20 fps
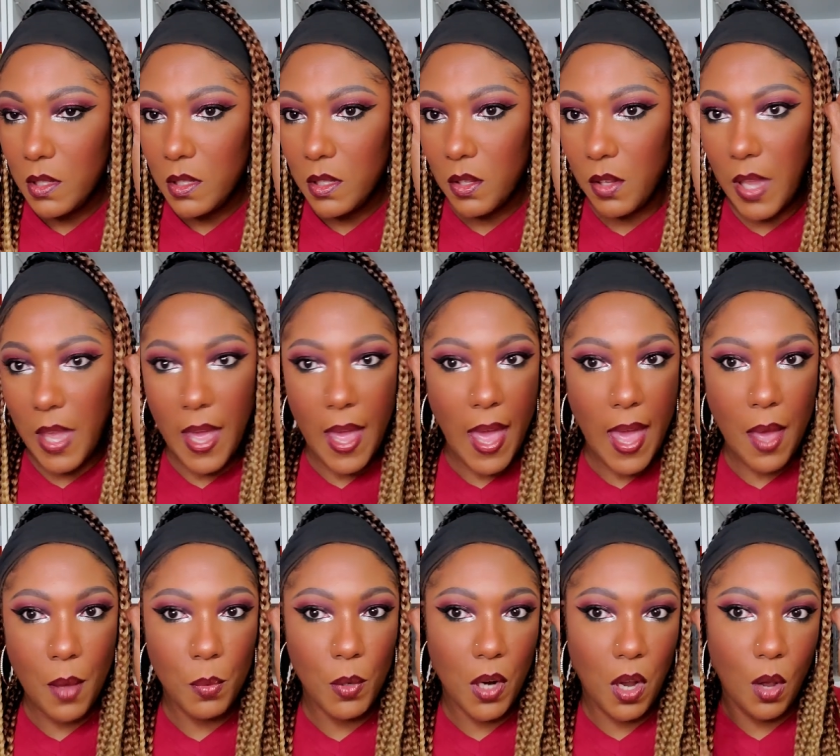So yeah,
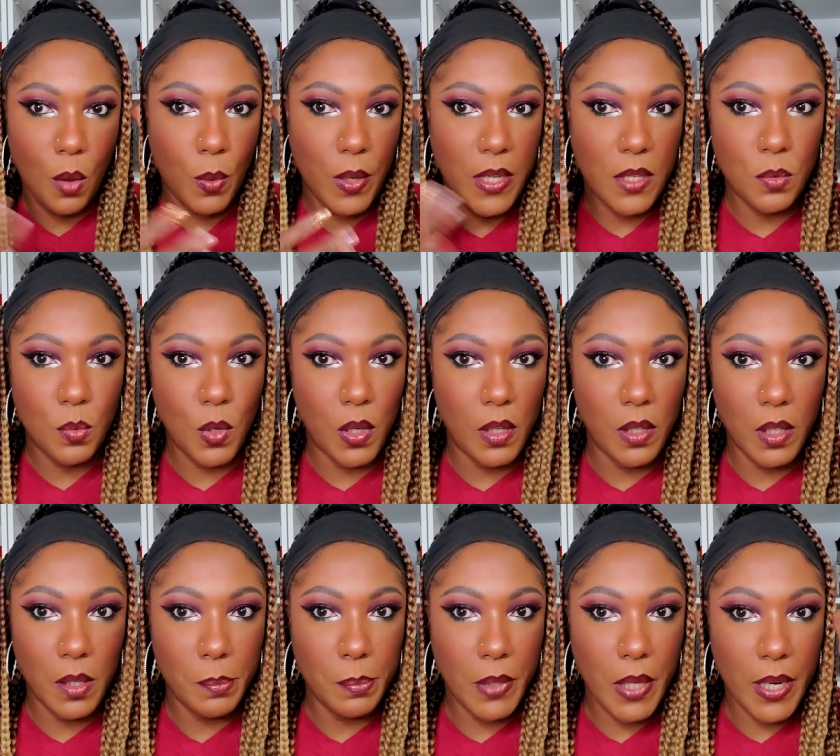I would always wear a
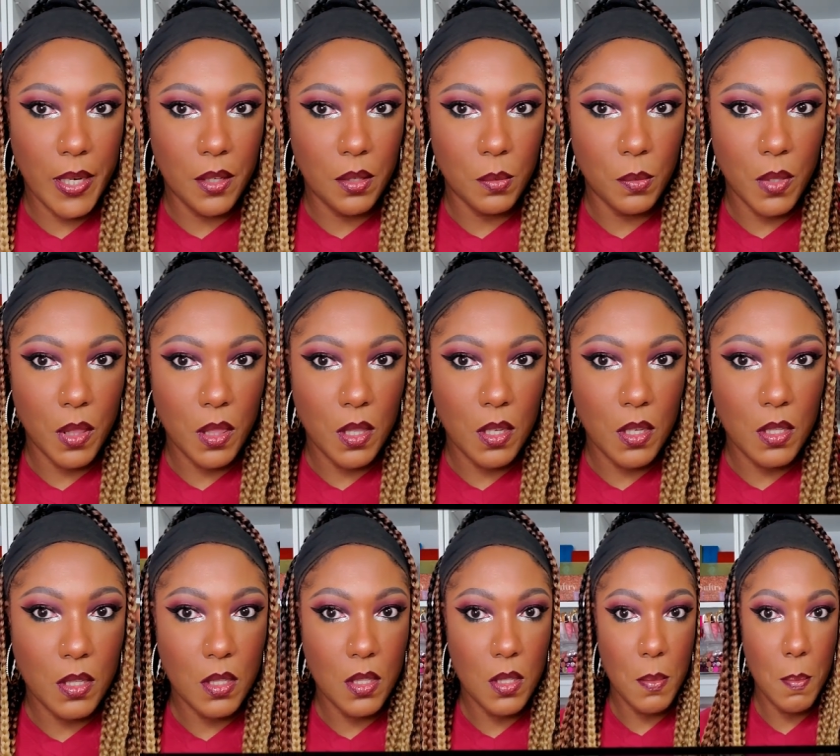lip liner with
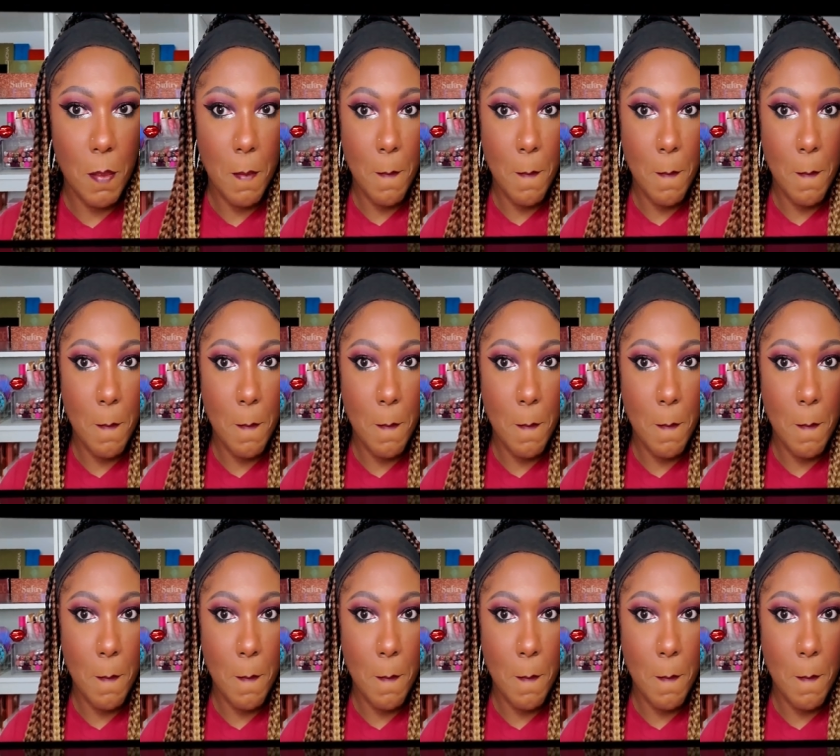this.